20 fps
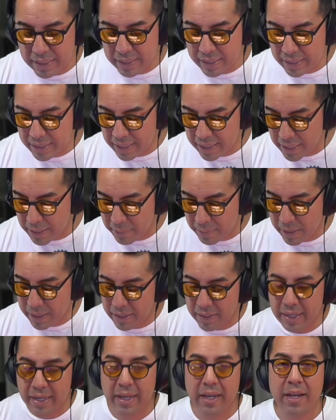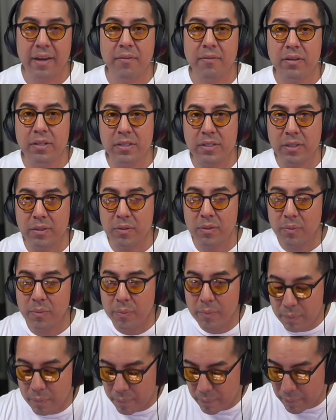the game, every single
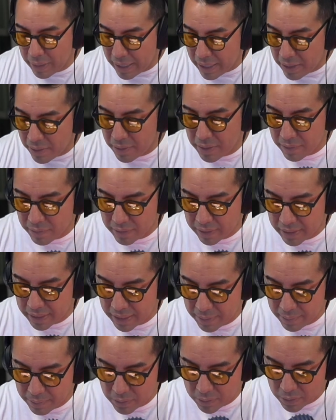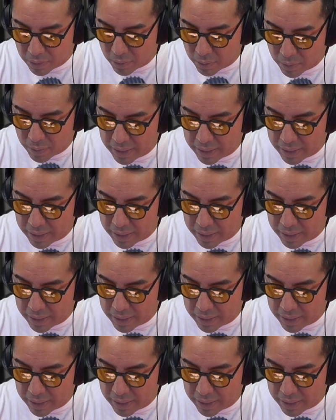area of the game you go